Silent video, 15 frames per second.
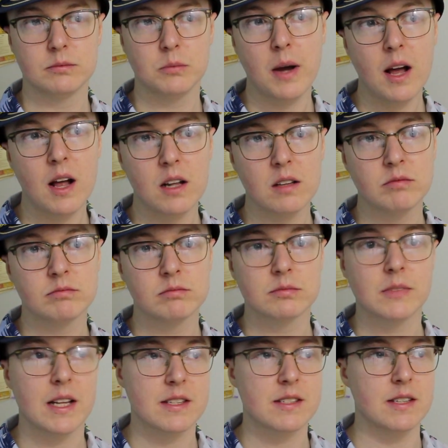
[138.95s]
Well,
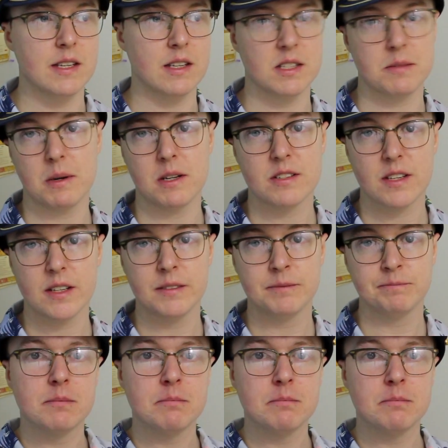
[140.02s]
that's the conspiracy.